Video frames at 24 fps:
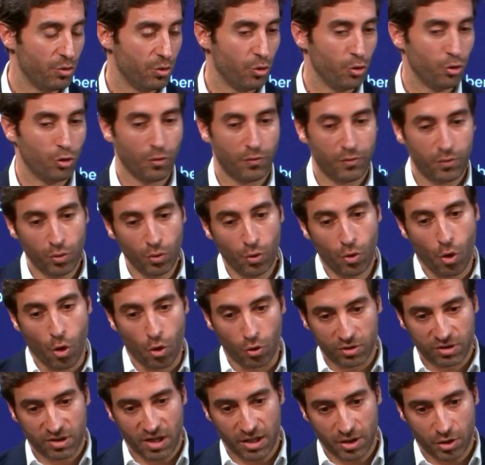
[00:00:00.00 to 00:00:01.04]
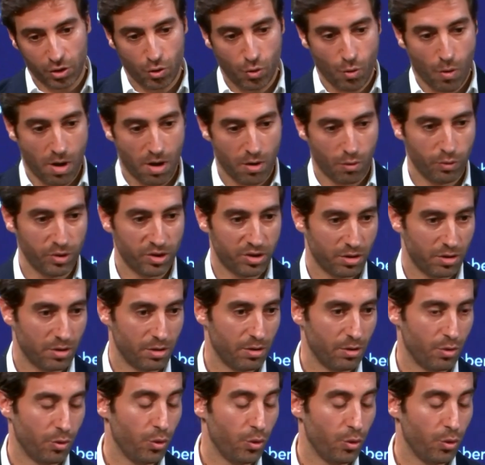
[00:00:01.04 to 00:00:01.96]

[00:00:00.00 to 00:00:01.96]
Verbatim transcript: the, the few contact you are with uh,